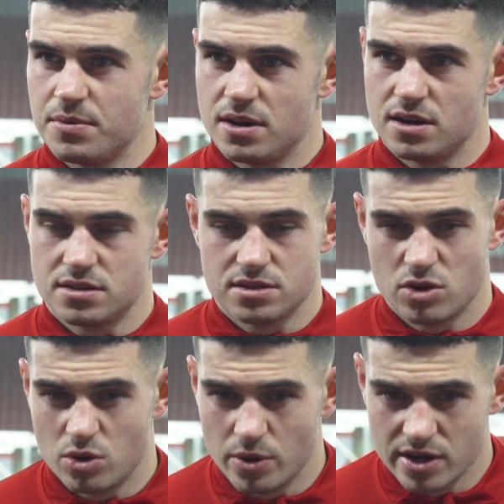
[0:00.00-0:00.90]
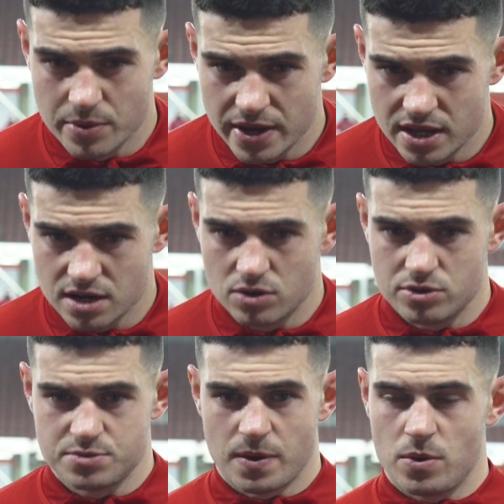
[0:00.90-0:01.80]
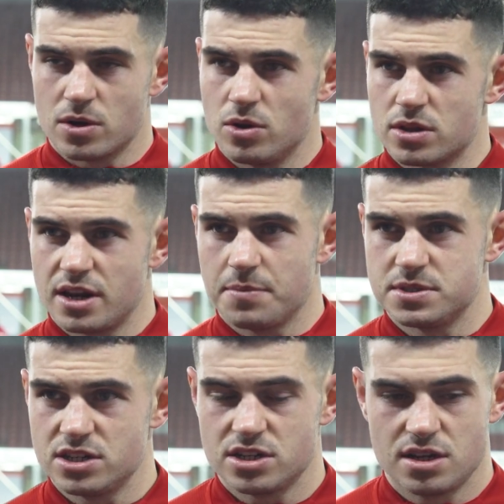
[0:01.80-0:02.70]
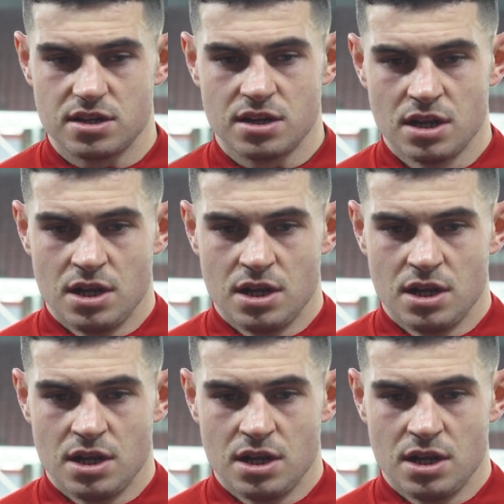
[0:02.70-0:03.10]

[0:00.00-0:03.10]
where it could go either way and it goes by one goal to the opposition. And